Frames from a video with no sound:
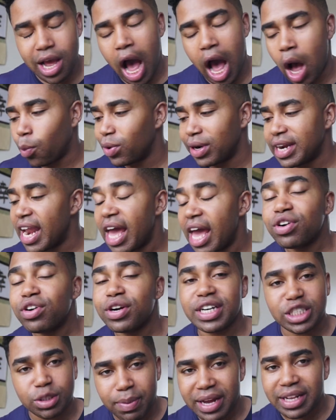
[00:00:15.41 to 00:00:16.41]
I would never
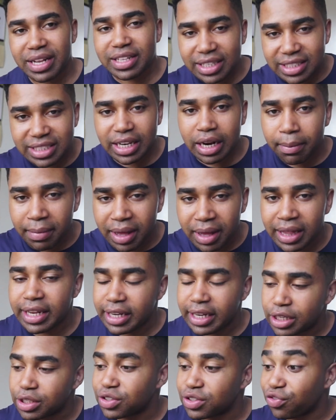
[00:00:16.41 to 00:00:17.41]
expect this in a million
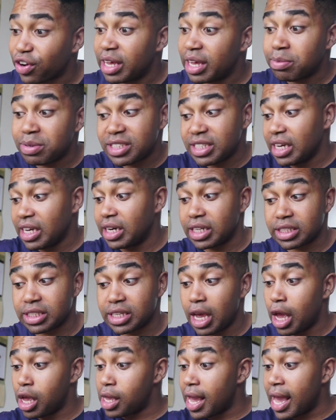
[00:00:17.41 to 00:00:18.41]
years for him to sing this.
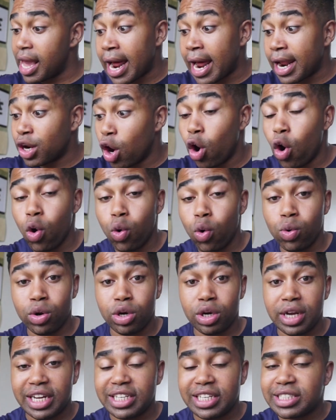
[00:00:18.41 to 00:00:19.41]
And I know
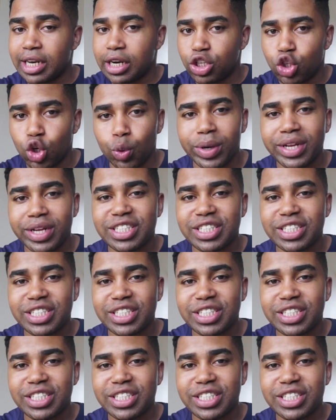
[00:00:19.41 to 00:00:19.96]
he's gonna do it